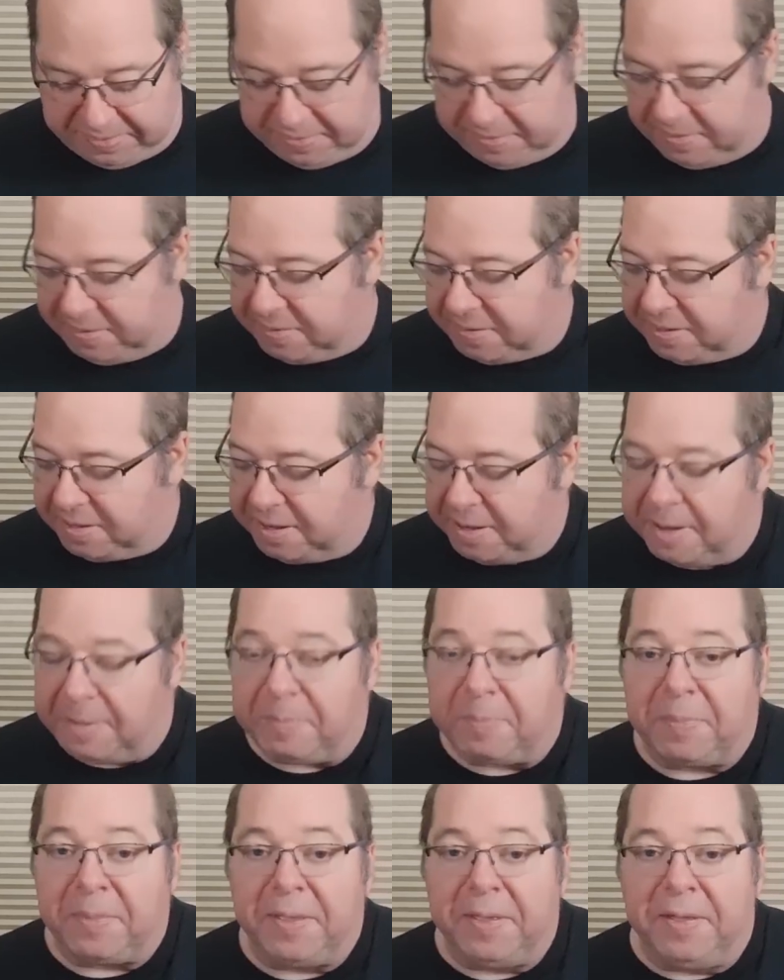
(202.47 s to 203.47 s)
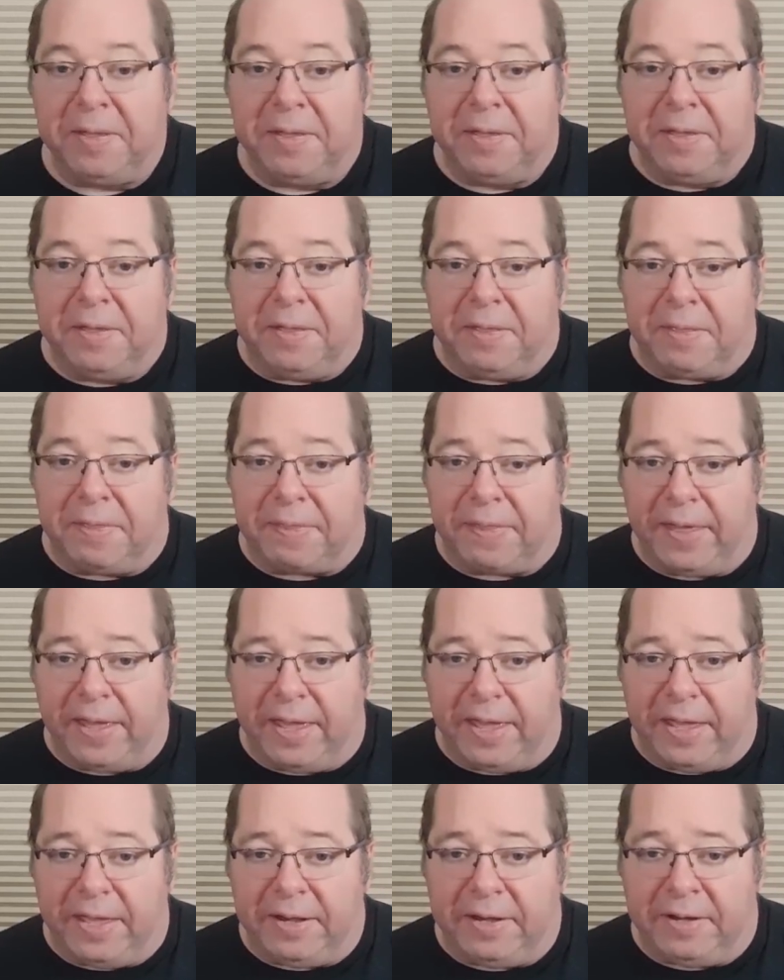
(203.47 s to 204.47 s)
Okay.
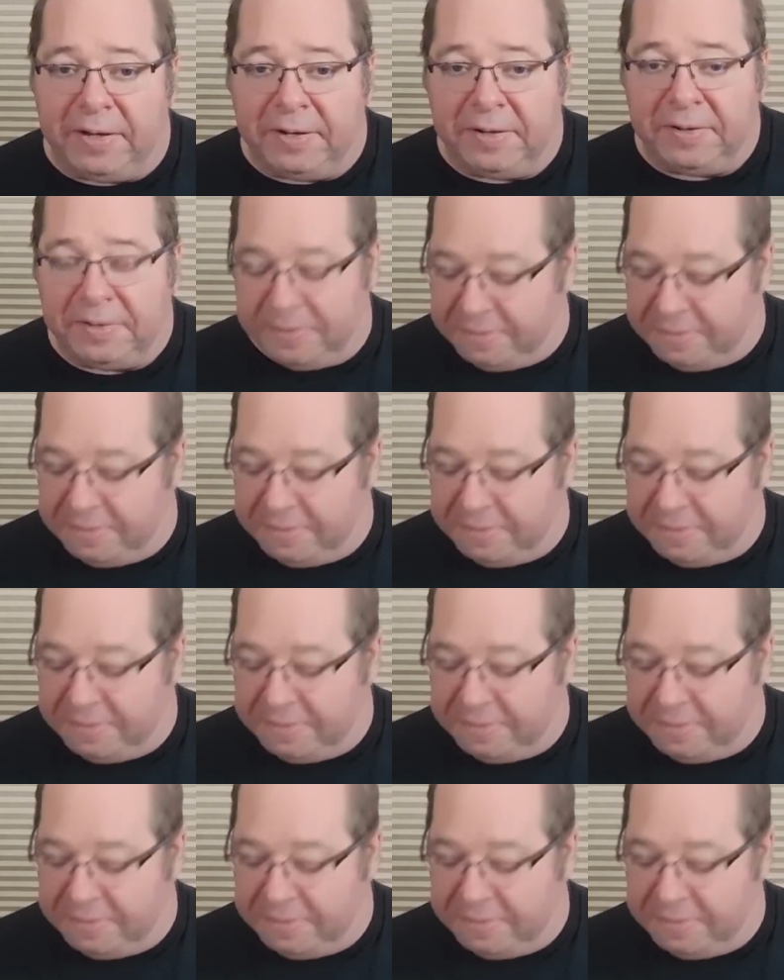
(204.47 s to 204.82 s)
Then